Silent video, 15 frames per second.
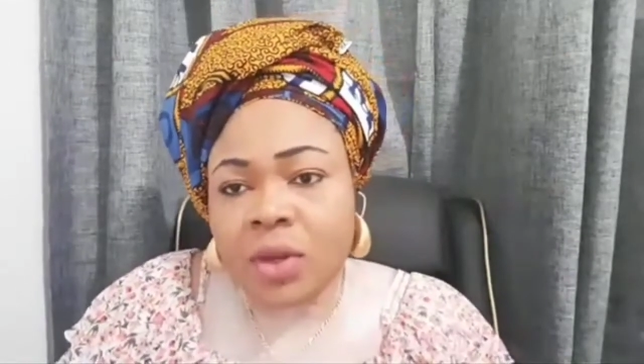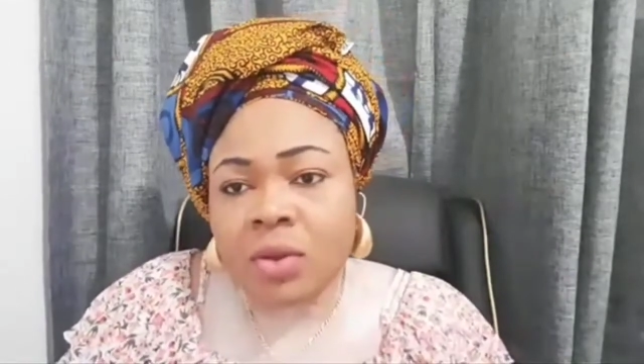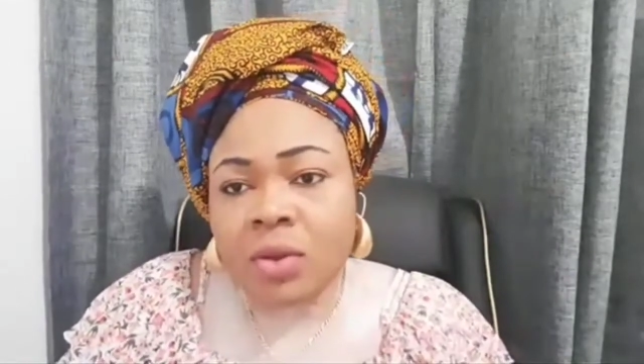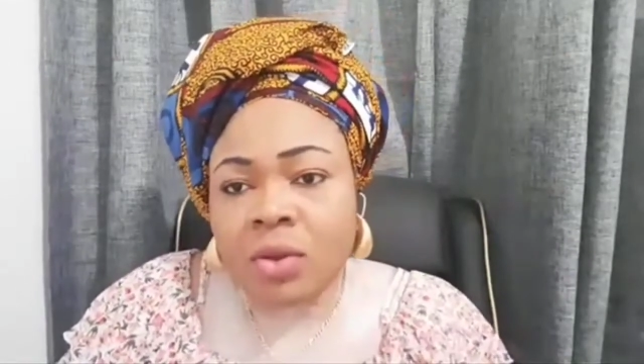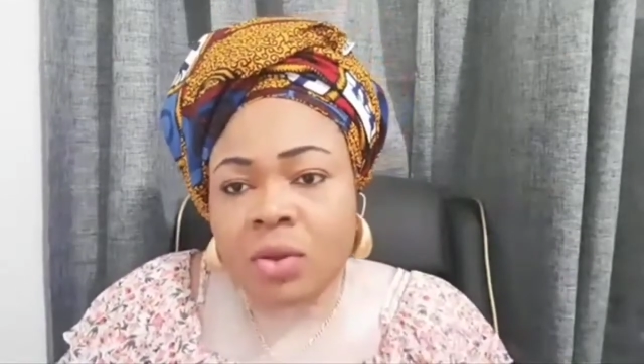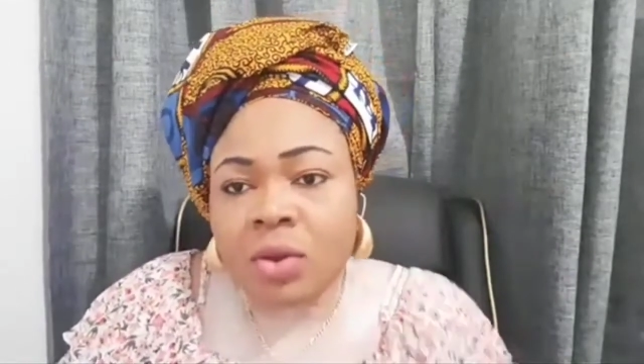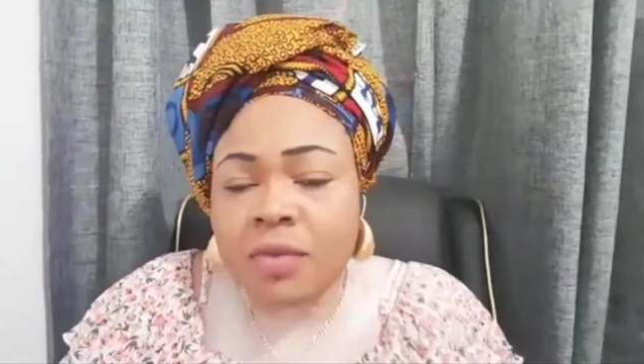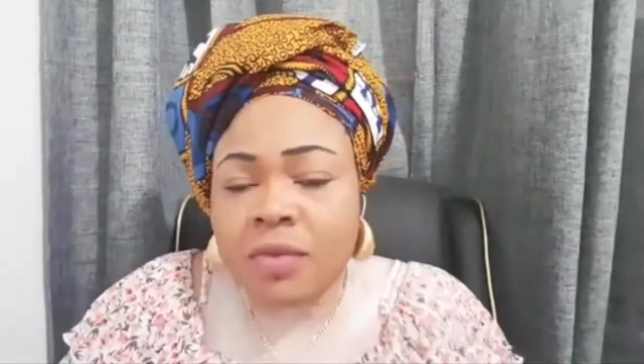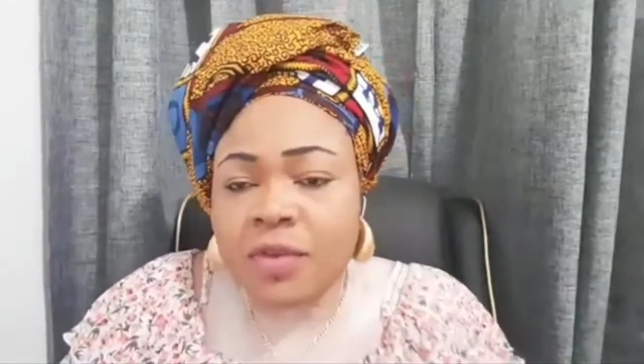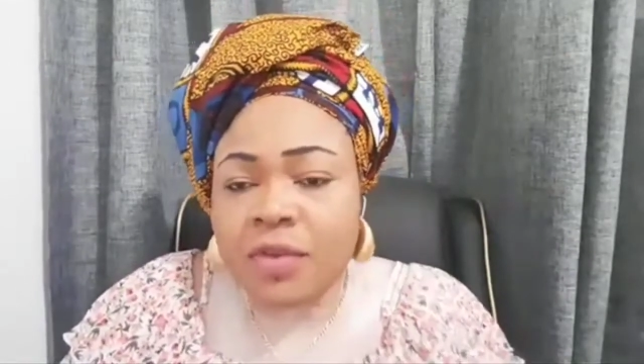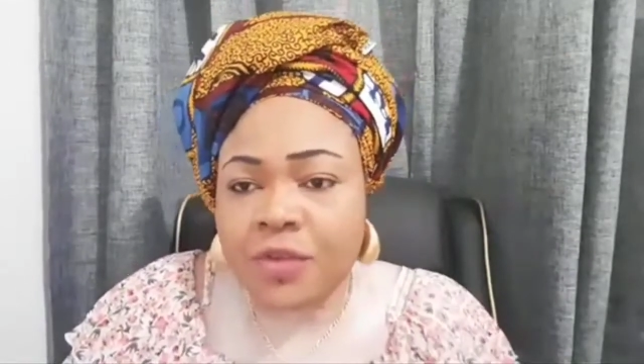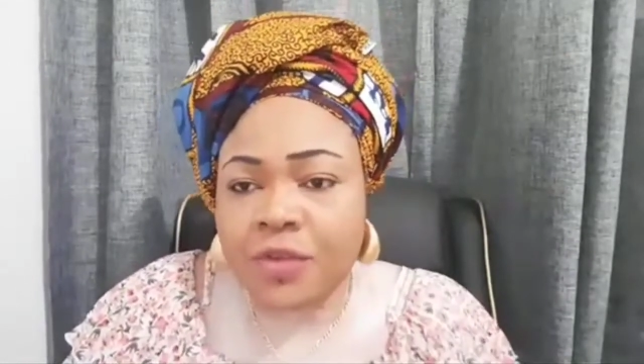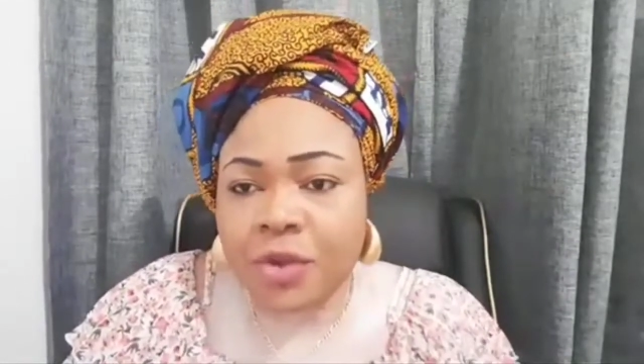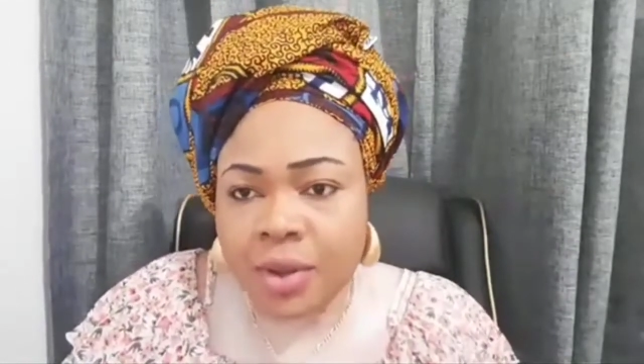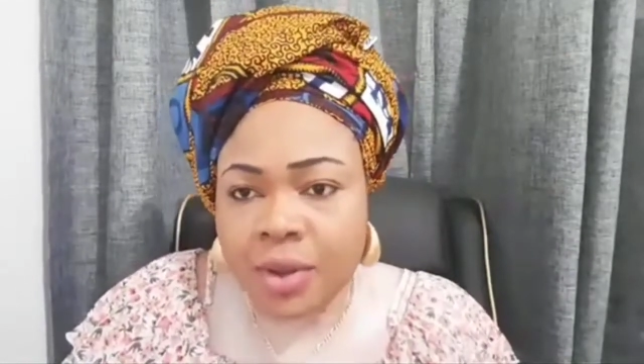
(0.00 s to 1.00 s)
or if
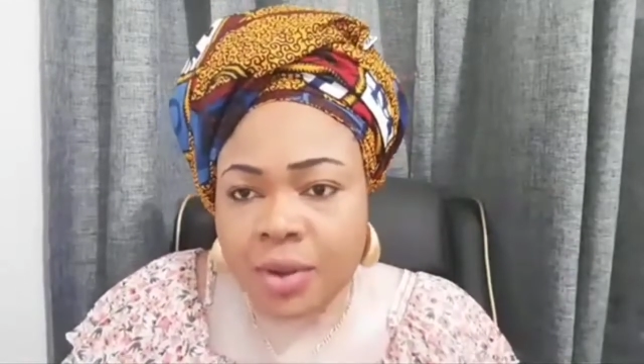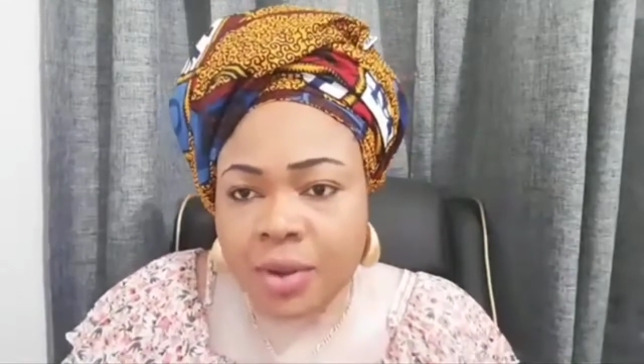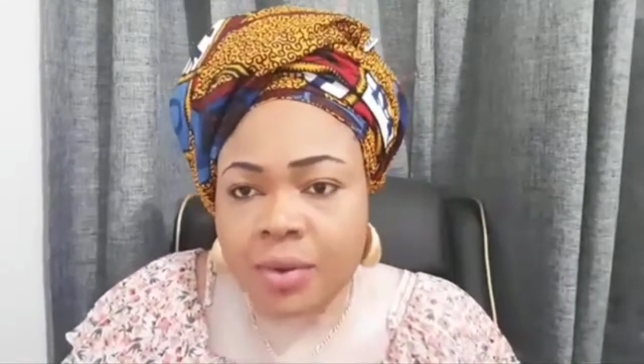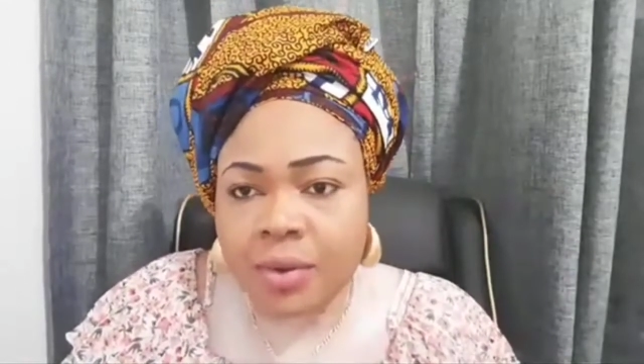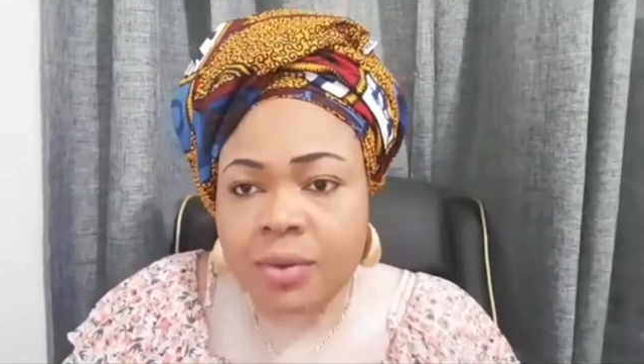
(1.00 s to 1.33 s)
you're here.